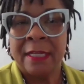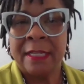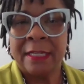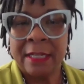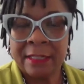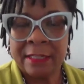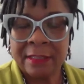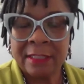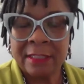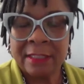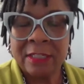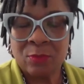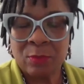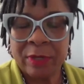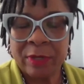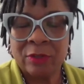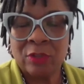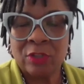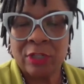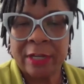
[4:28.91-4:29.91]
At these
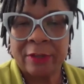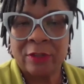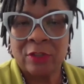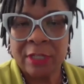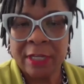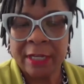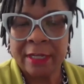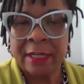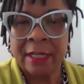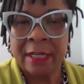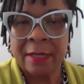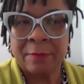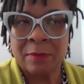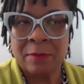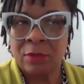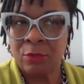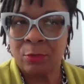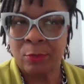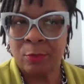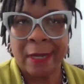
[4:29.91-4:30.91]
well child
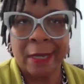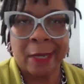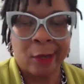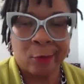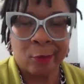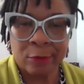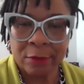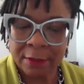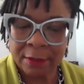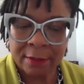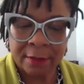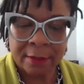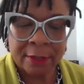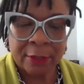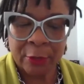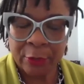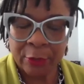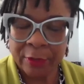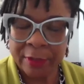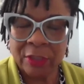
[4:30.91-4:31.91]
checkups throughout
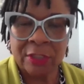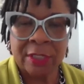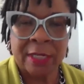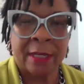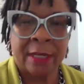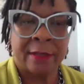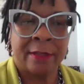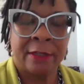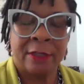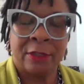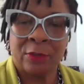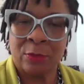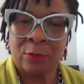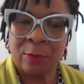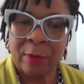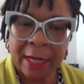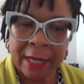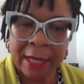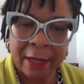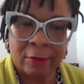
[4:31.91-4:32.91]
early childhood,
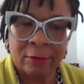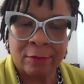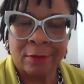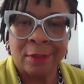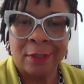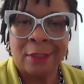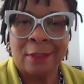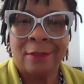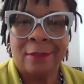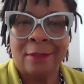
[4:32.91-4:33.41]
throughout